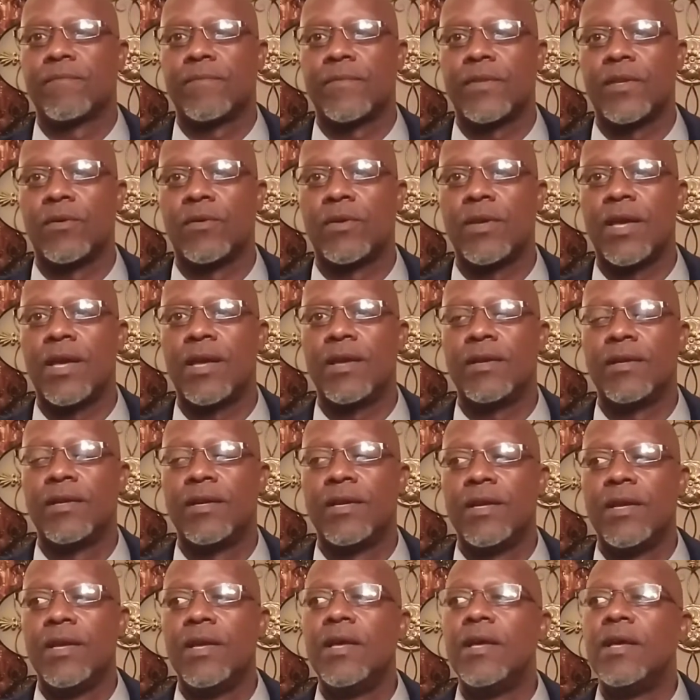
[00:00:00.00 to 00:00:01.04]
Okay?
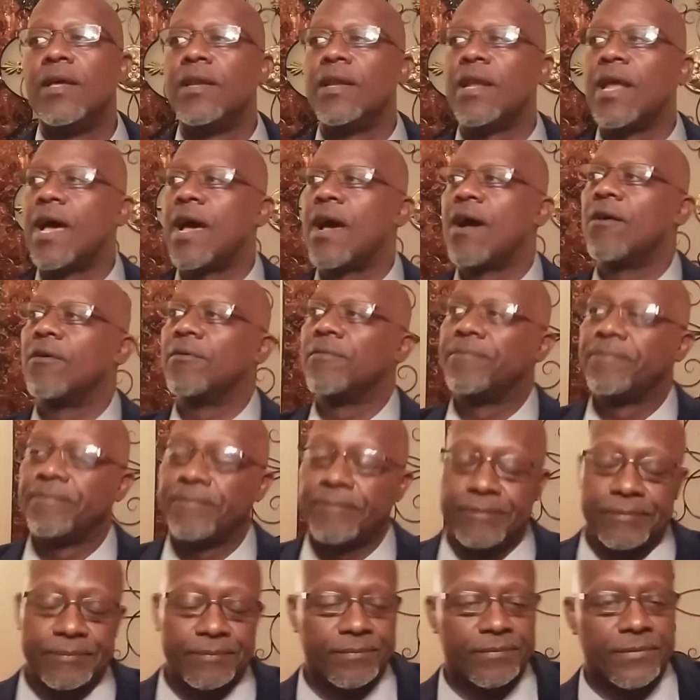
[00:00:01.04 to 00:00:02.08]
Now,
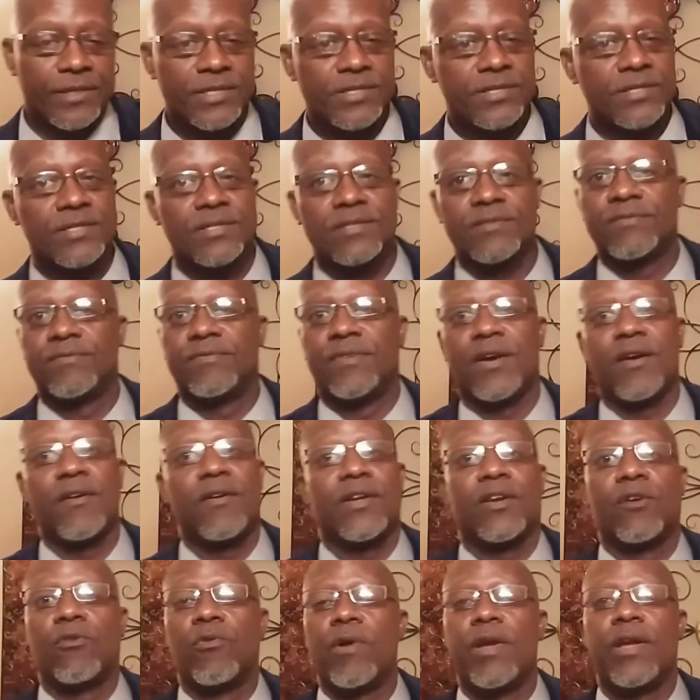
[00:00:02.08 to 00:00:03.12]
this is very
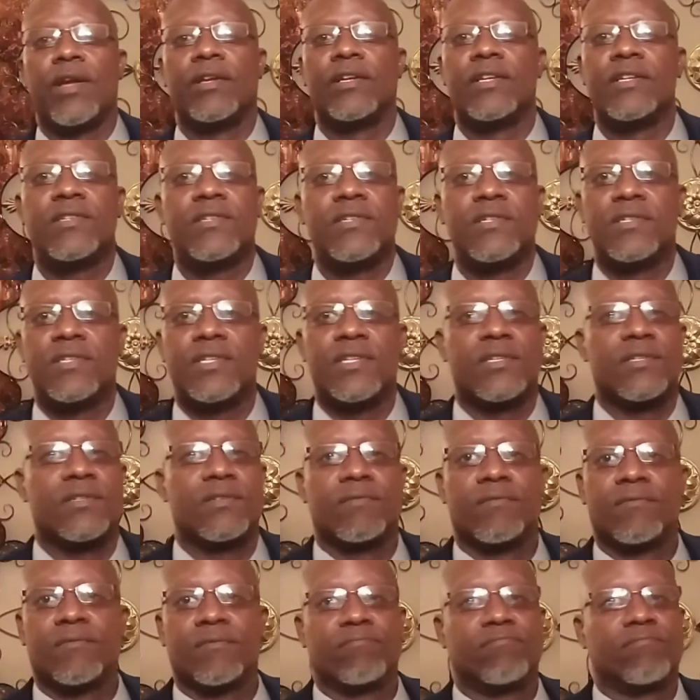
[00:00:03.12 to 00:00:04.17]
quick. This is
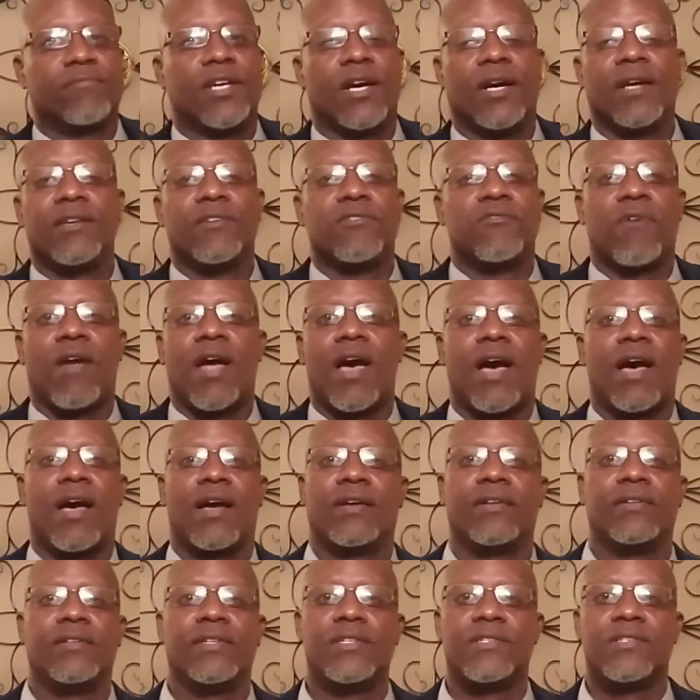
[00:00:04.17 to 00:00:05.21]
just cut and dry.
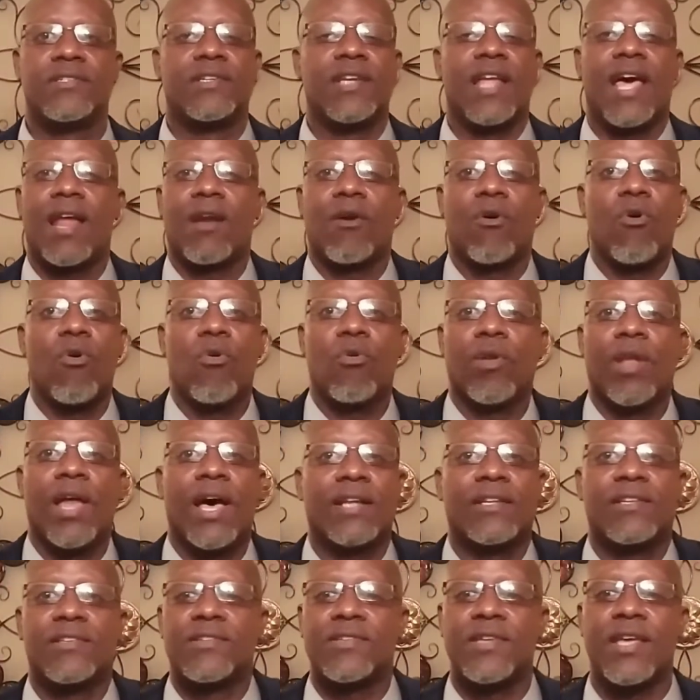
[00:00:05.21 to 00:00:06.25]
This is not a whole
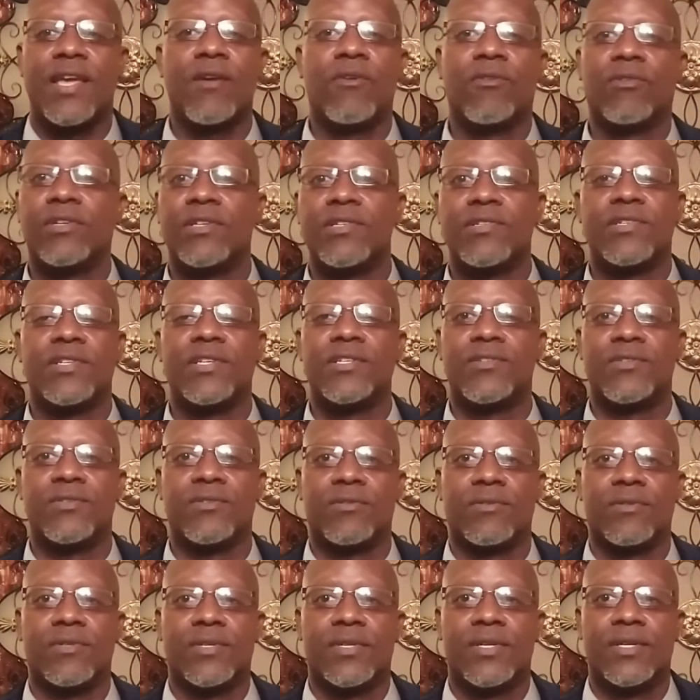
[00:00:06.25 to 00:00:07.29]
lot to say on this issue.
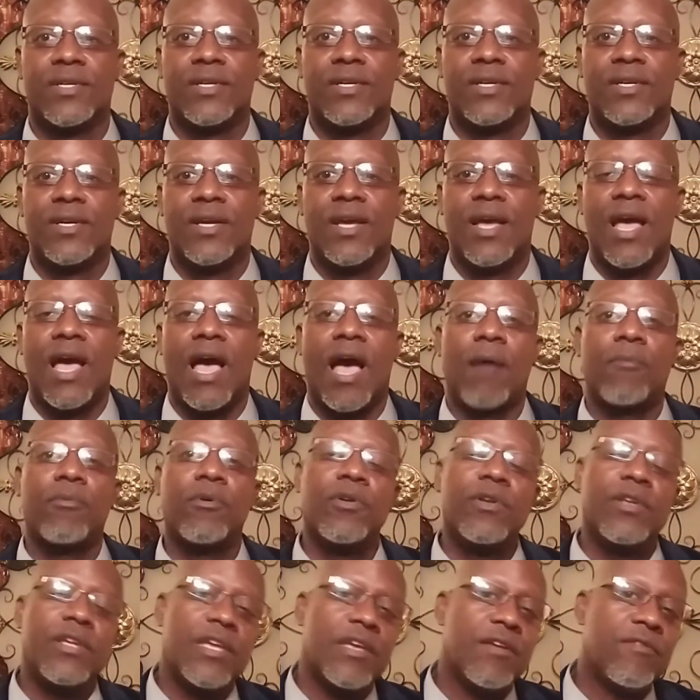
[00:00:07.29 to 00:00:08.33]
I'm
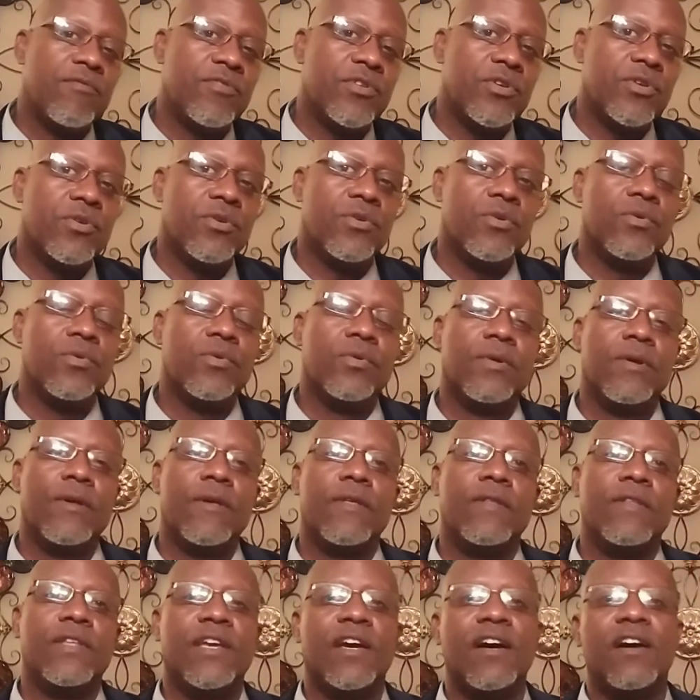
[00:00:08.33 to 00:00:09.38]
going to give you
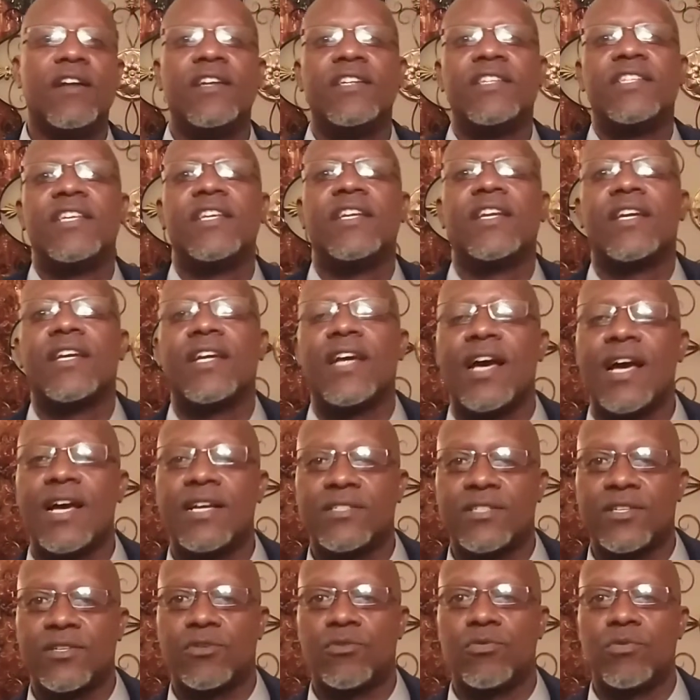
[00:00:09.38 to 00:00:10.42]
the unintended
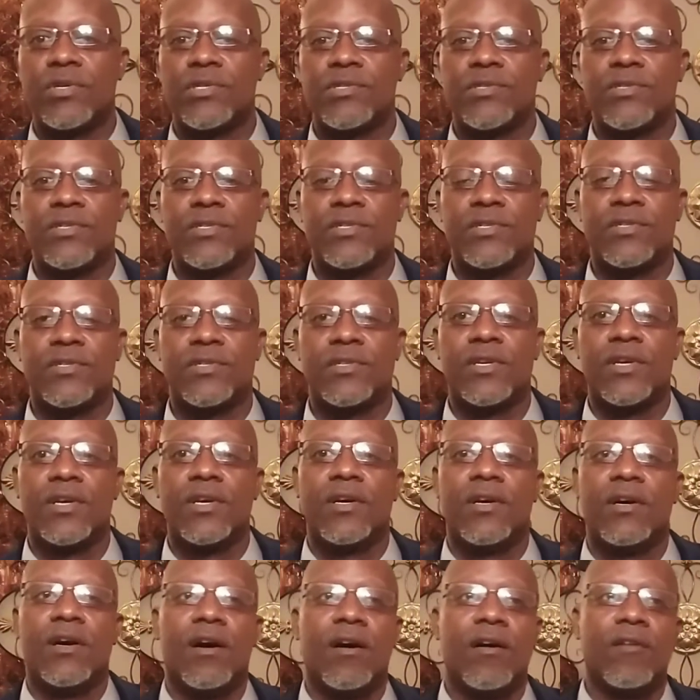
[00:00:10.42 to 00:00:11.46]
consequences
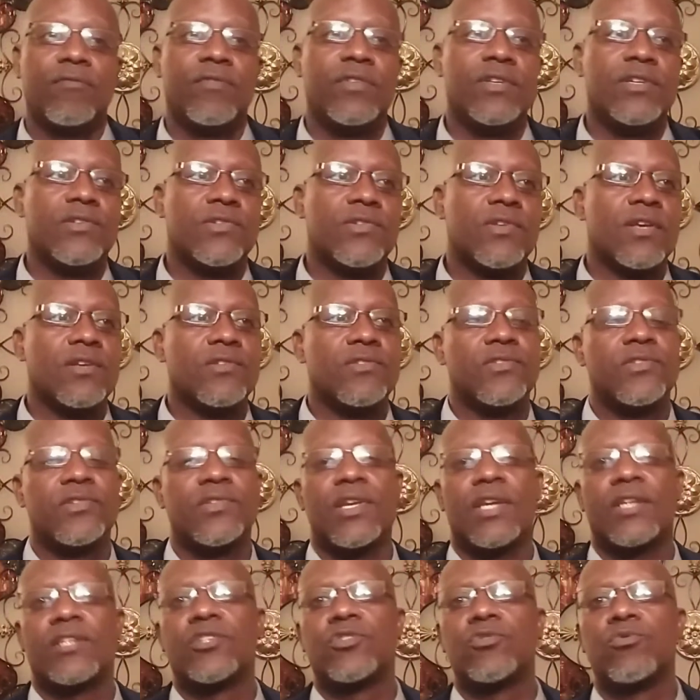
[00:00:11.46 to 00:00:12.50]
of this
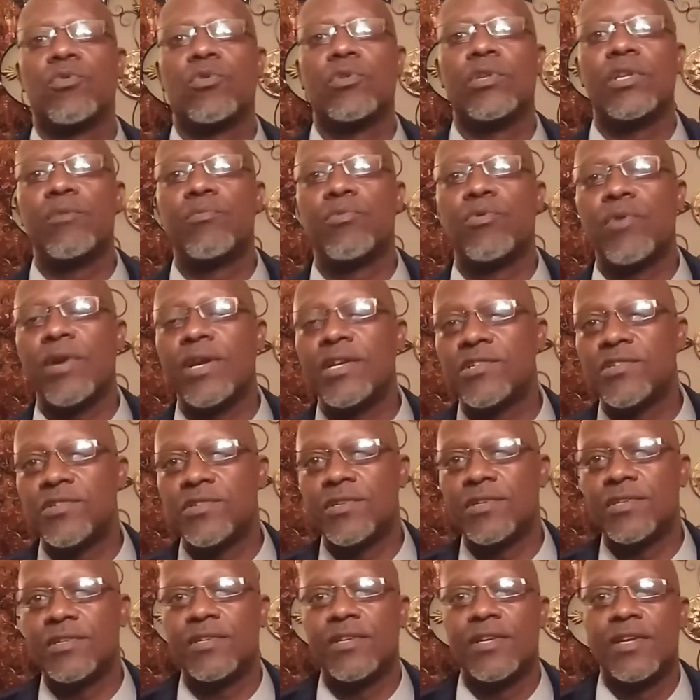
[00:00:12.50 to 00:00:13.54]
sexual liberation